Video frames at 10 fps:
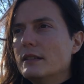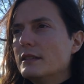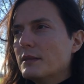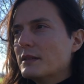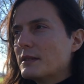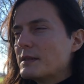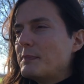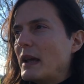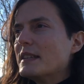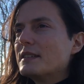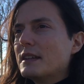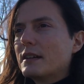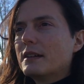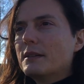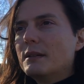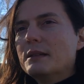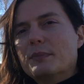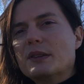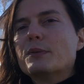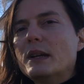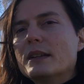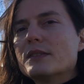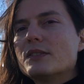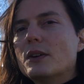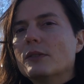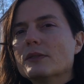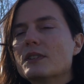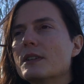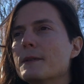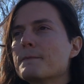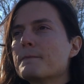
the, the space here in between the stones,